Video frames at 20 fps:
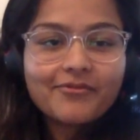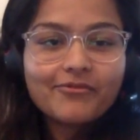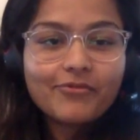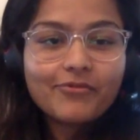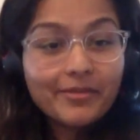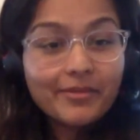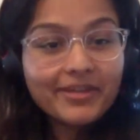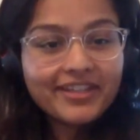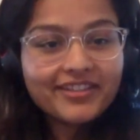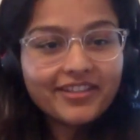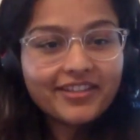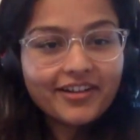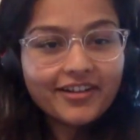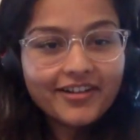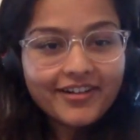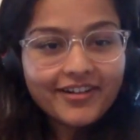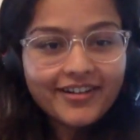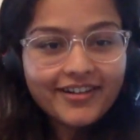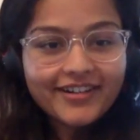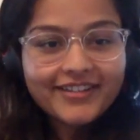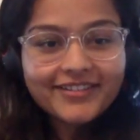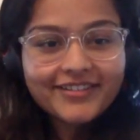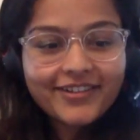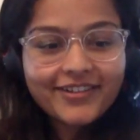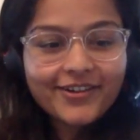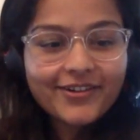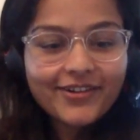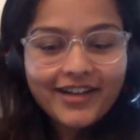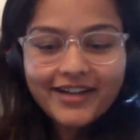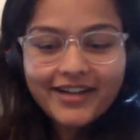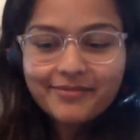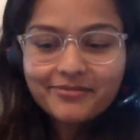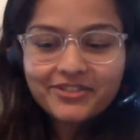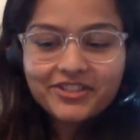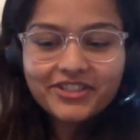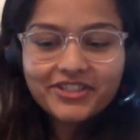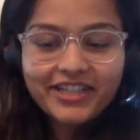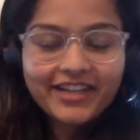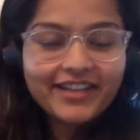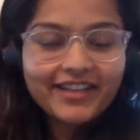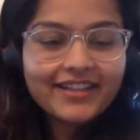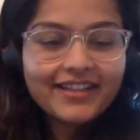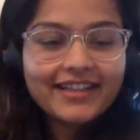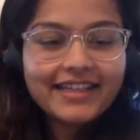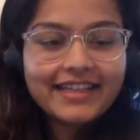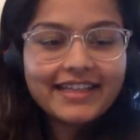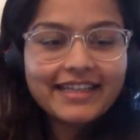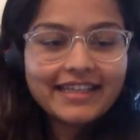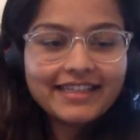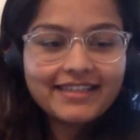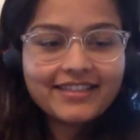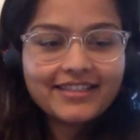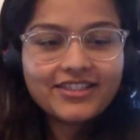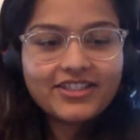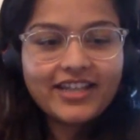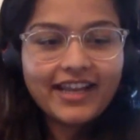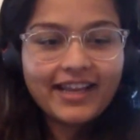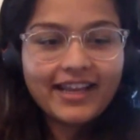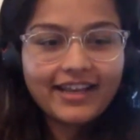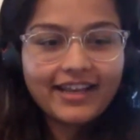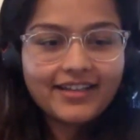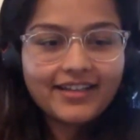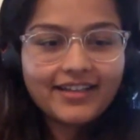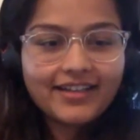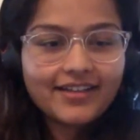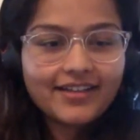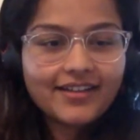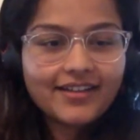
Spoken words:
WebXR. So I'm just sharing a link in the chat,